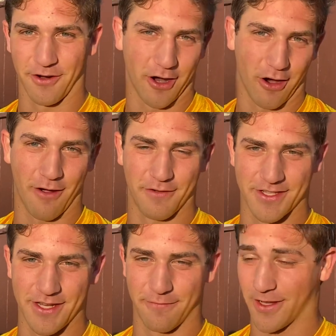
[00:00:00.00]
They don't care
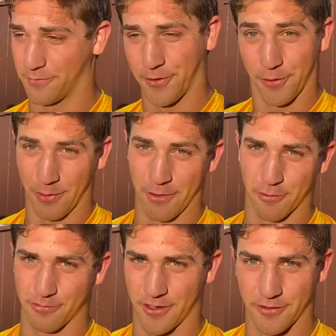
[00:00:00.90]
offense, defense. When you're in the weight
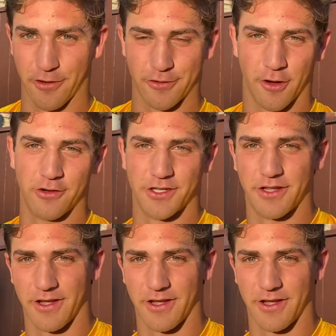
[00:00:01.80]
room, you know, you're a Trojan,